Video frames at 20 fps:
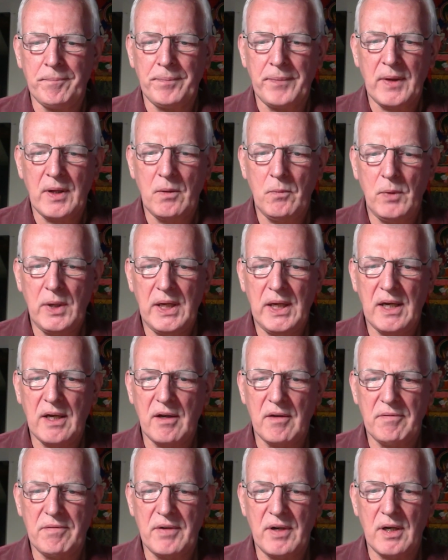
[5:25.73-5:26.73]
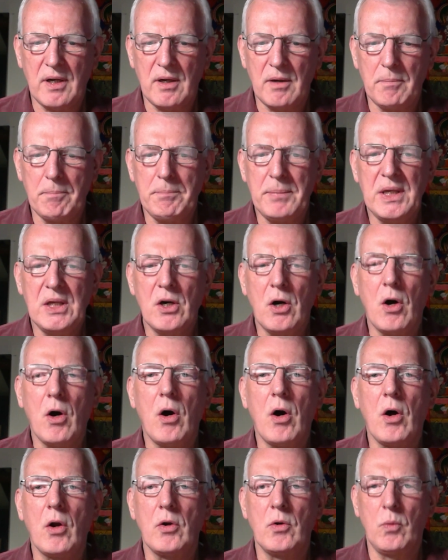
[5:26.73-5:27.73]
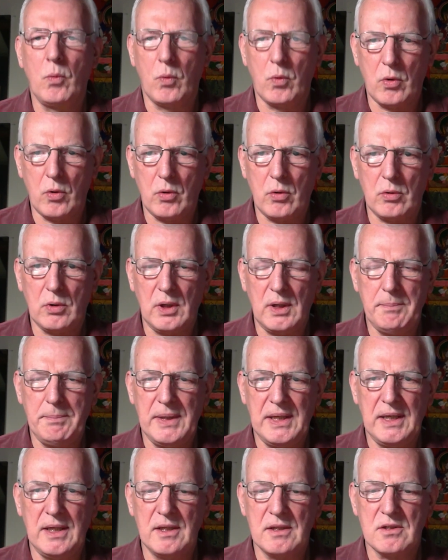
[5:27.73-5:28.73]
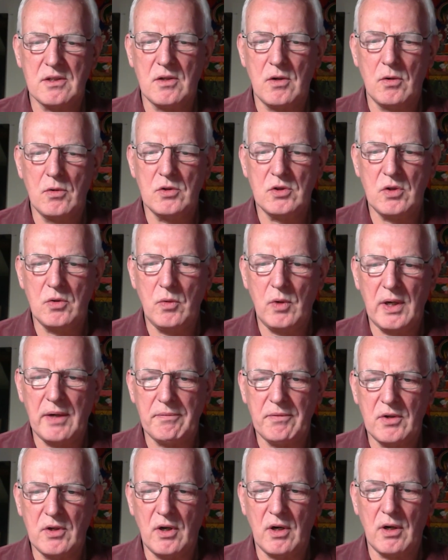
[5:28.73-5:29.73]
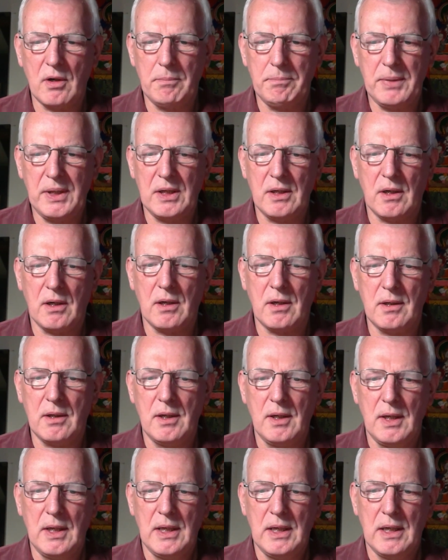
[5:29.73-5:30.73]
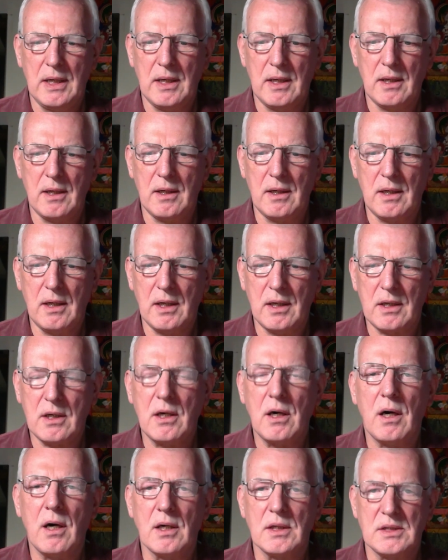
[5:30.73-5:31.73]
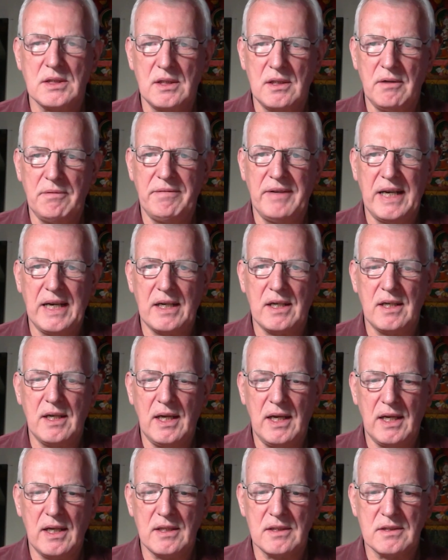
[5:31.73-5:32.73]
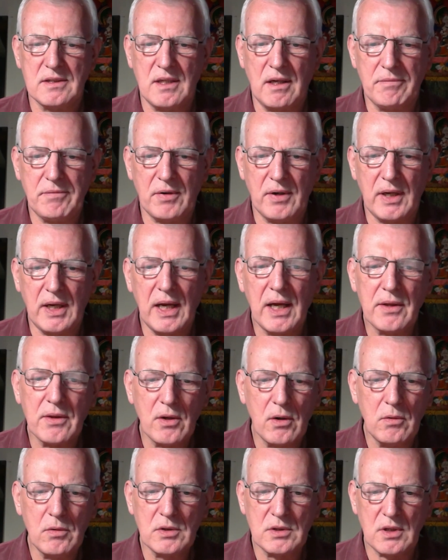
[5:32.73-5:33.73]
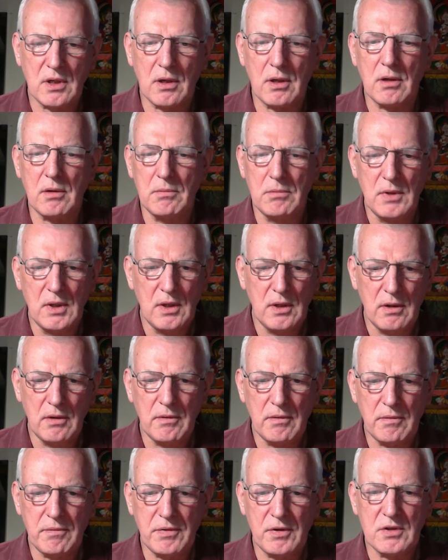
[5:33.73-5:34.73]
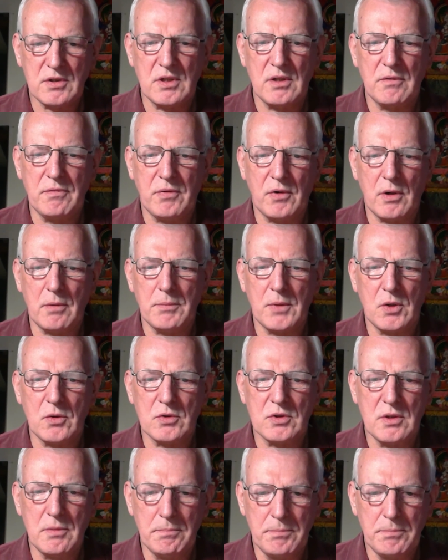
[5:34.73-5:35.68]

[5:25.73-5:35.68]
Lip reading: We have beyond worldly beings, those who have gone beyond cause and effect and suffering. And those are, first and foremost,